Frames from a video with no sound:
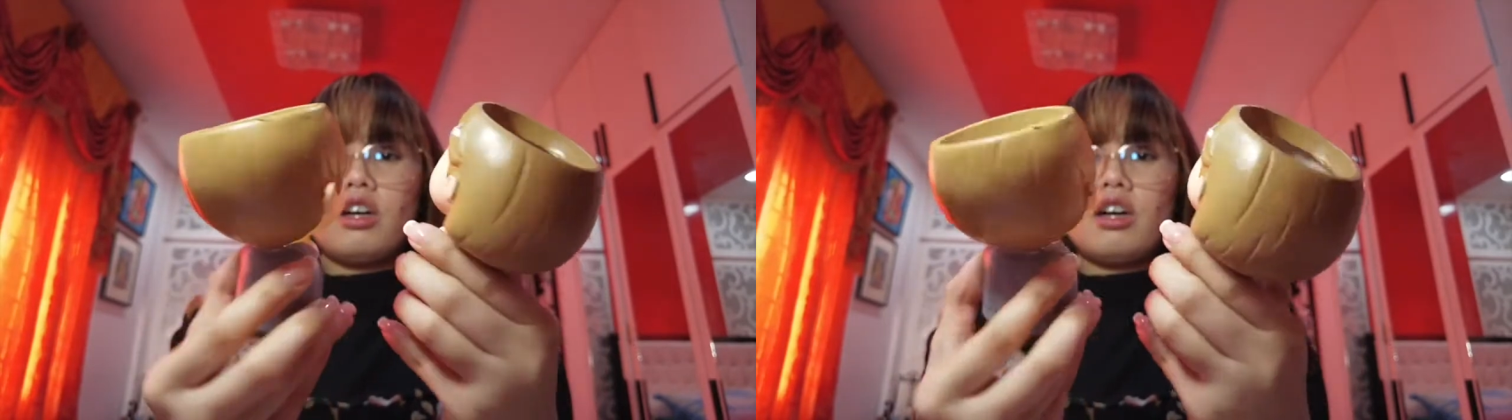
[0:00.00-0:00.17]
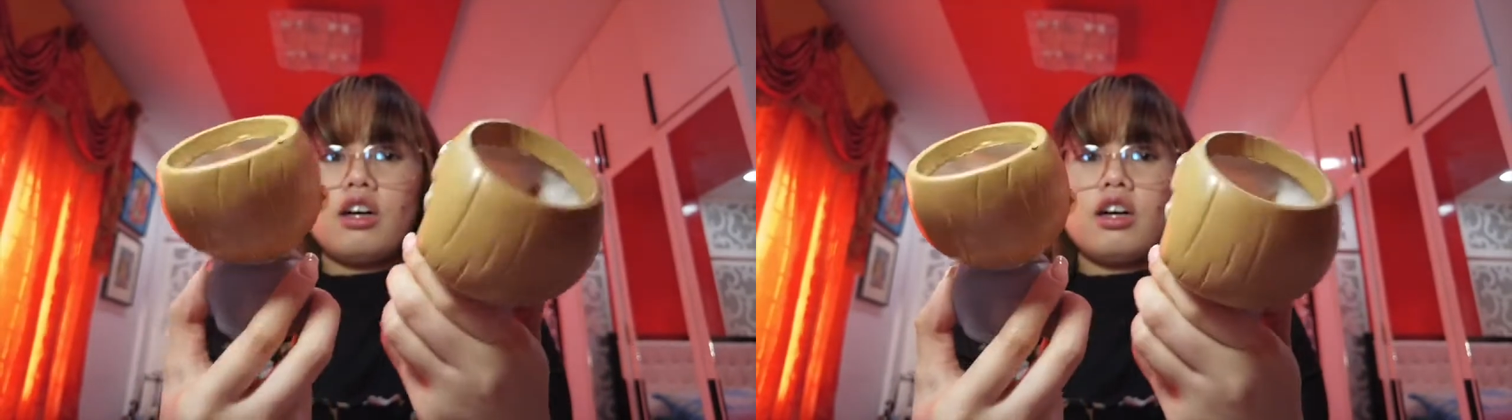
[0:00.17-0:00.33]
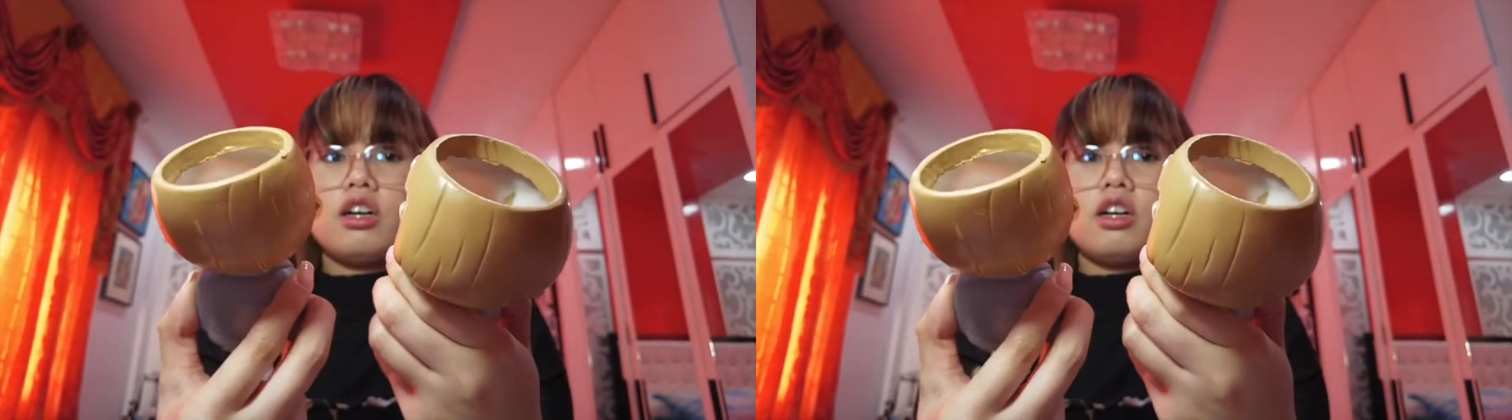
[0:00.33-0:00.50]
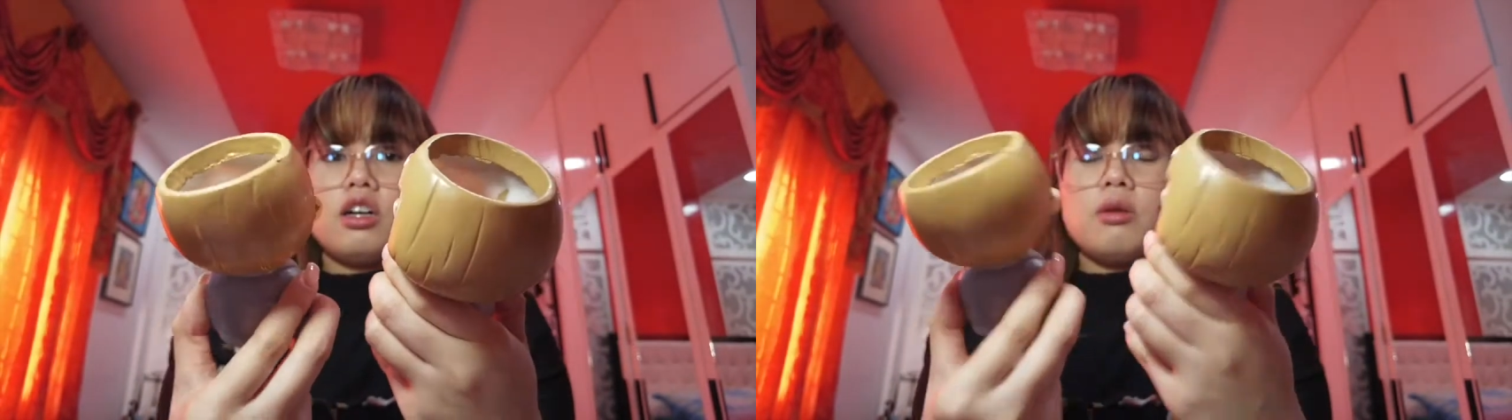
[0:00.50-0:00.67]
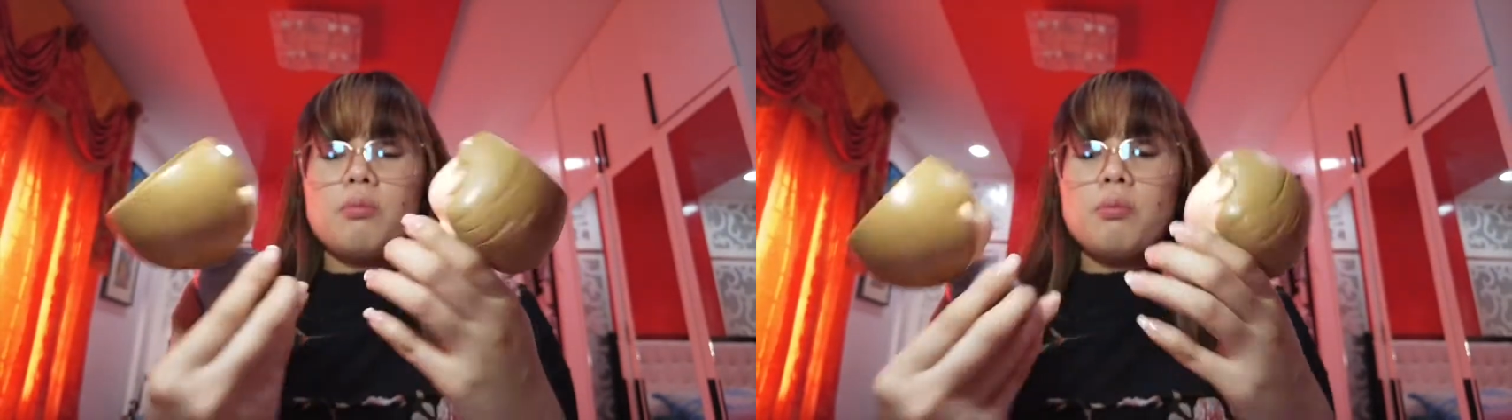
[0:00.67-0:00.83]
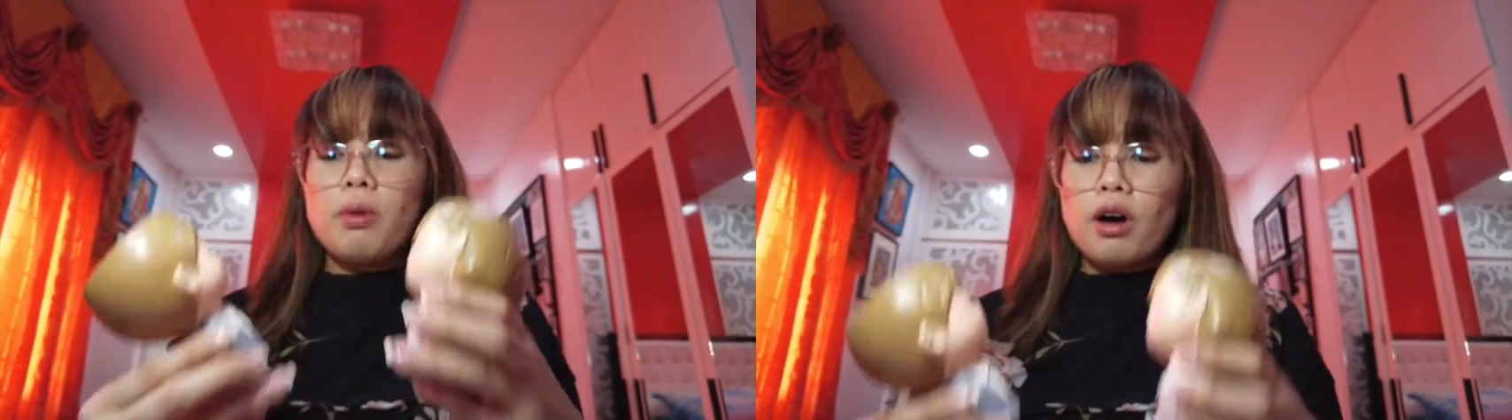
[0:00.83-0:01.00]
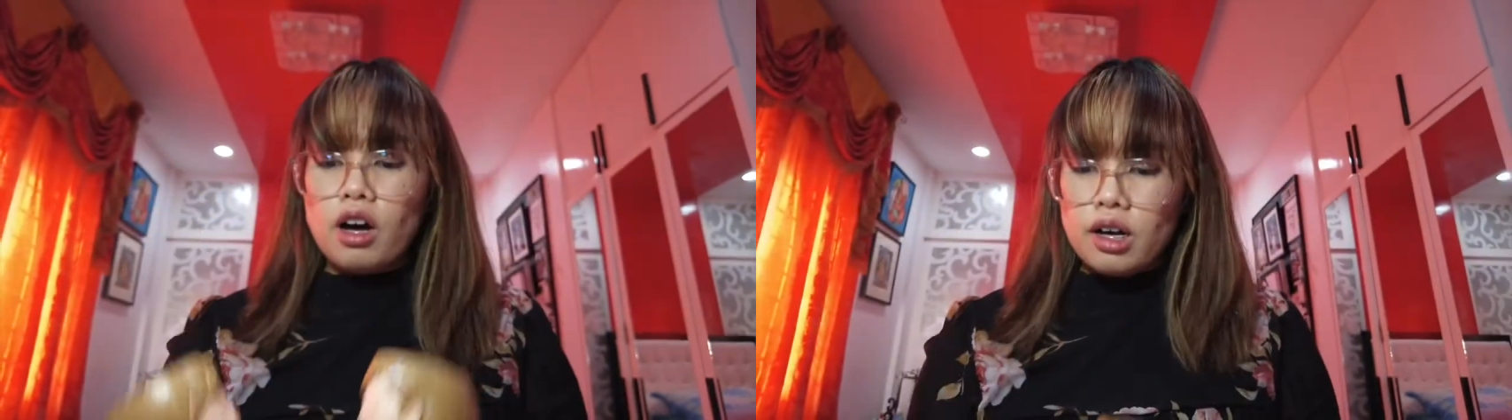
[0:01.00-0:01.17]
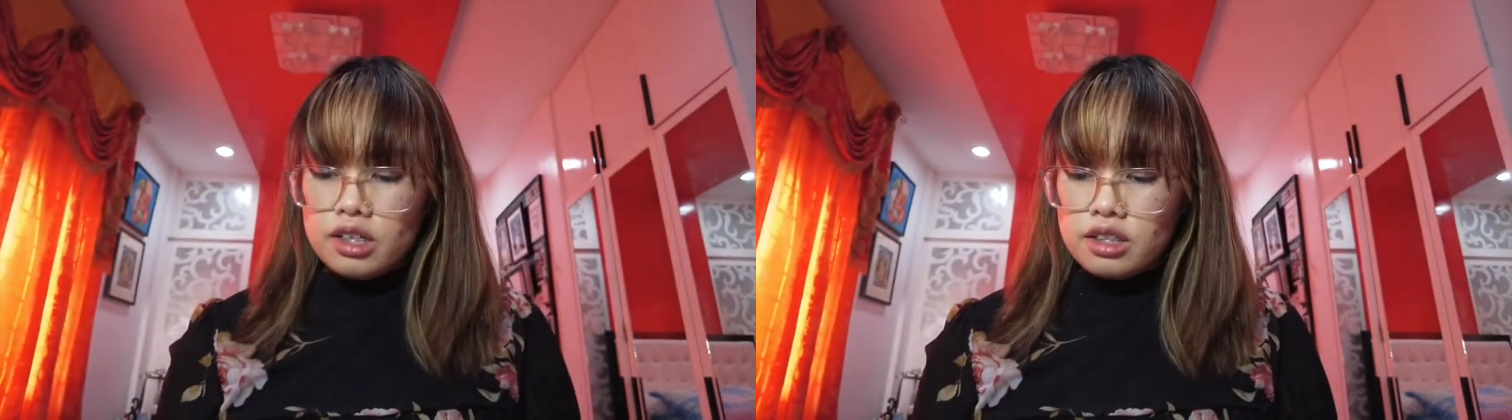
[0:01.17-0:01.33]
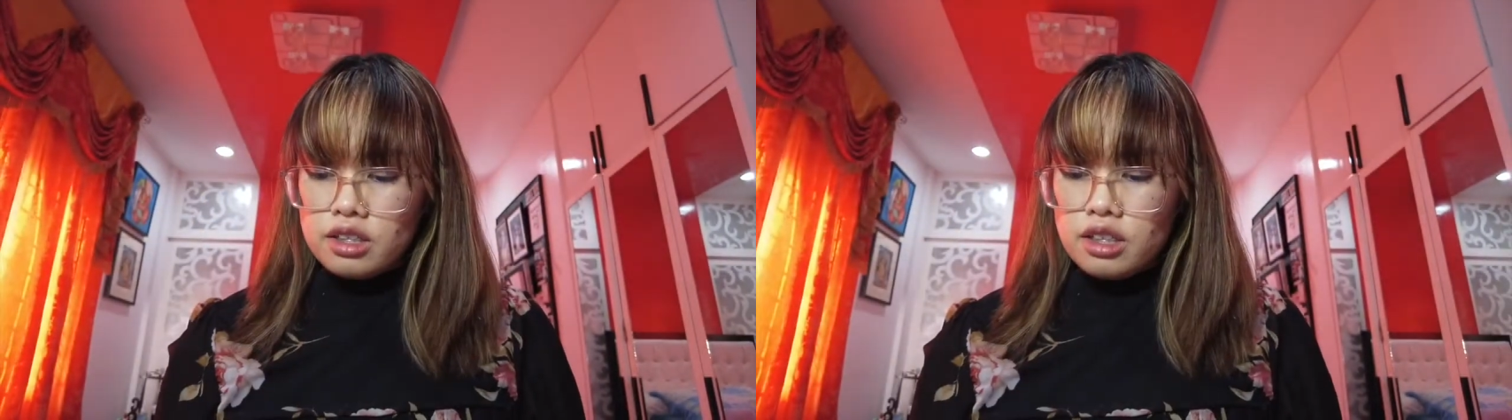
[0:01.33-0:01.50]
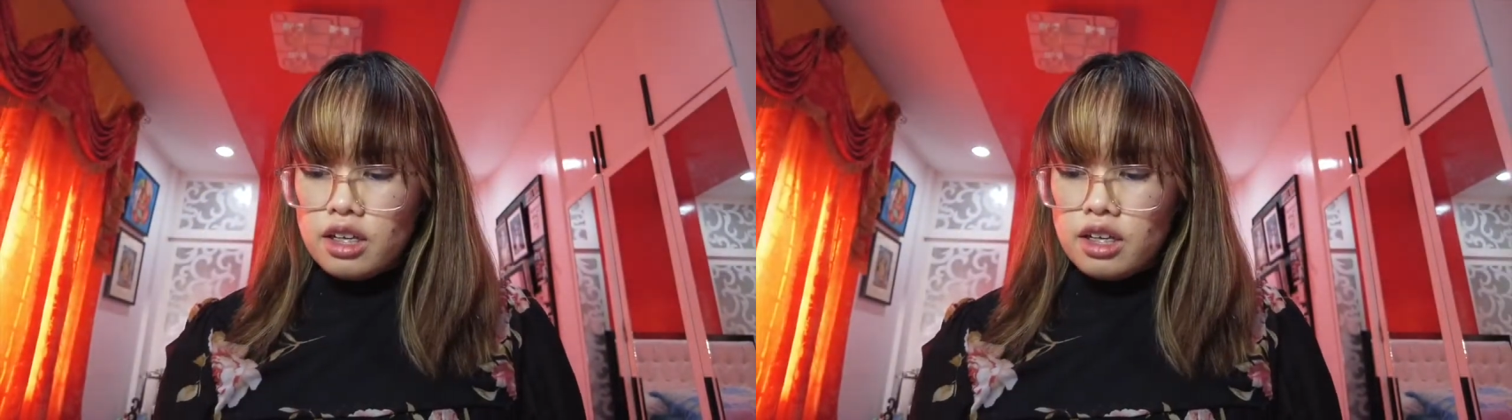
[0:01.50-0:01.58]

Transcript: na pot.